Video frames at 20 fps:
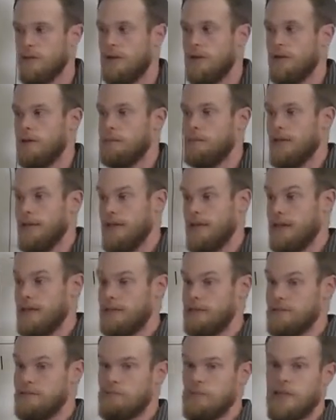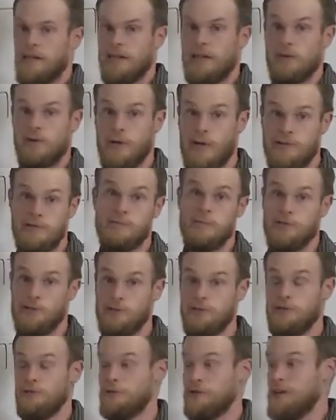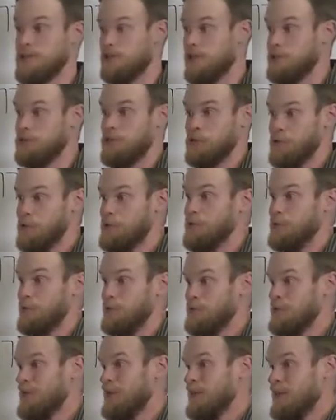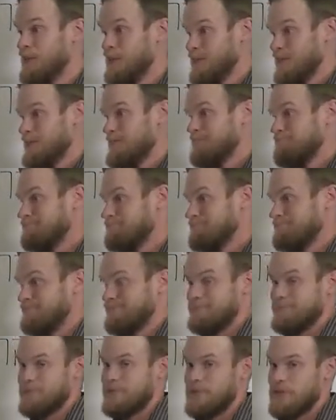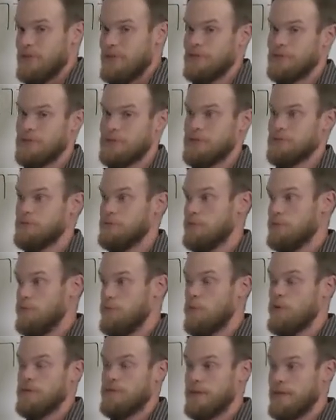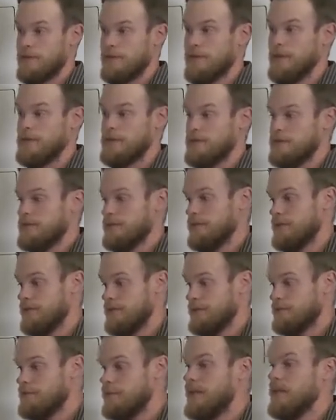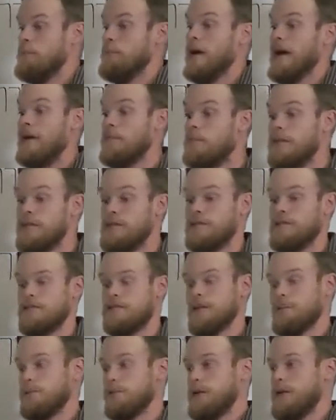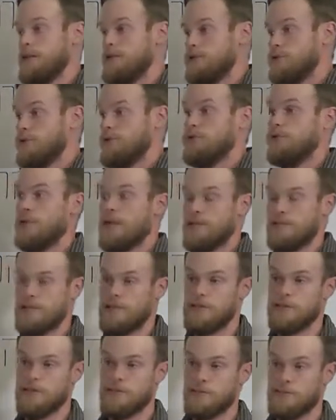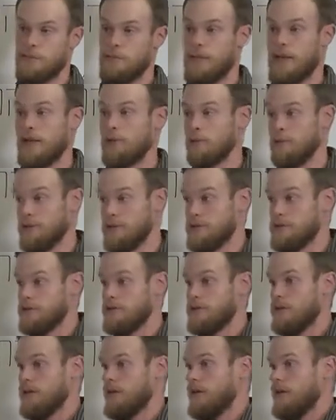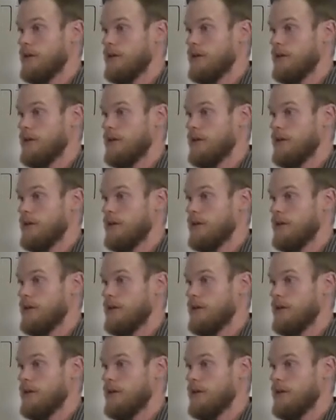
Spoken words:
And it can create some issues in translation, too. That's one thing that, in my opinion, separates good translations from bad ones.